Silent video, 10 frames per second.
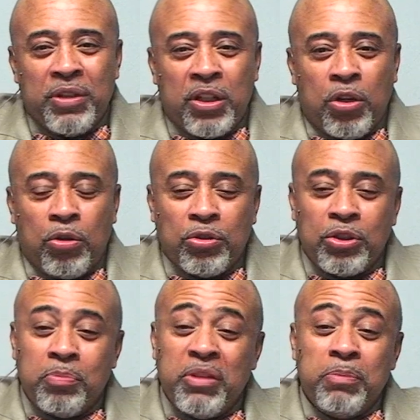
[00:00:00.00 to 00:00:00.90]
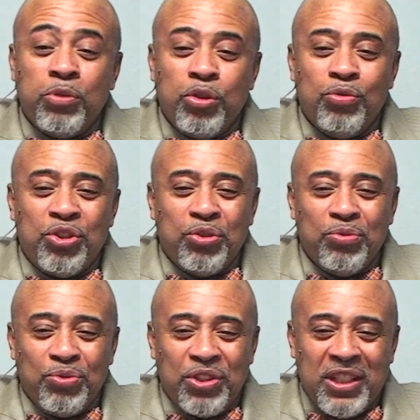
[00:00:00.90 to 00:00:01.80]
because the people you
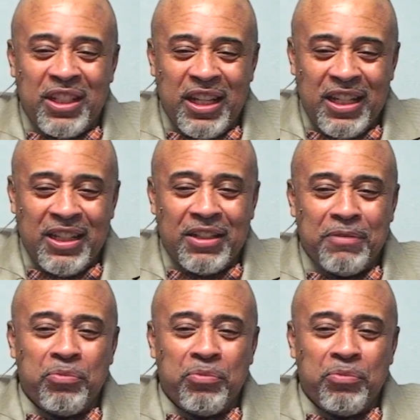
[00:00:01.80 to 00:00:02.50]
choose to date